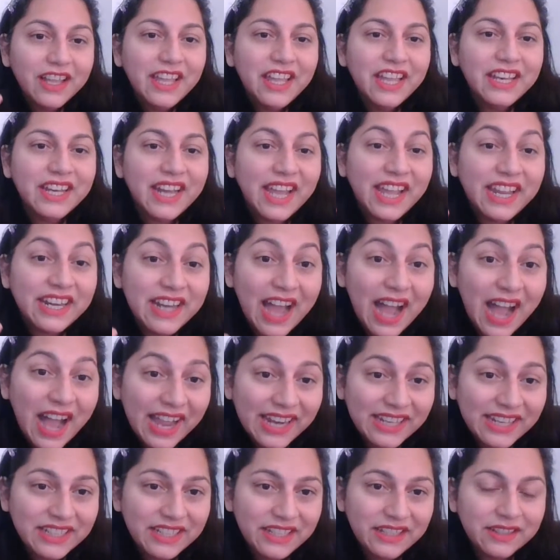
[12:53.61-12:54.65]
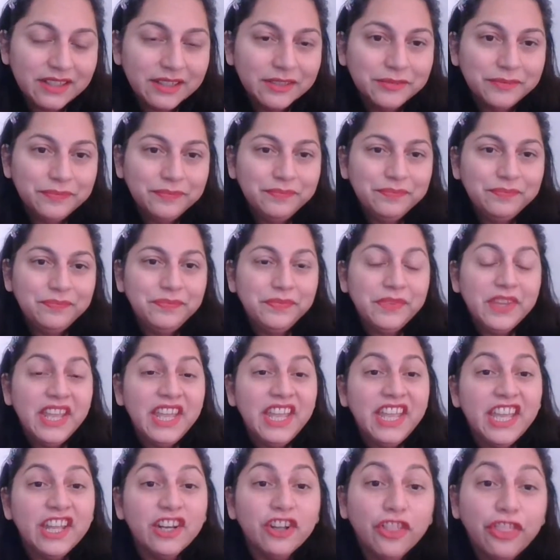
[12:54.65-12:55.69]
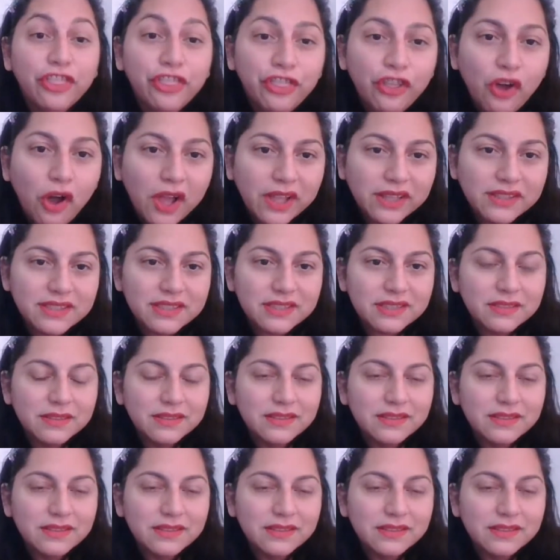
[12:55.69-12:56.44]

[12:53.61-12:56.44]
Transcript: in an idea, in a thought,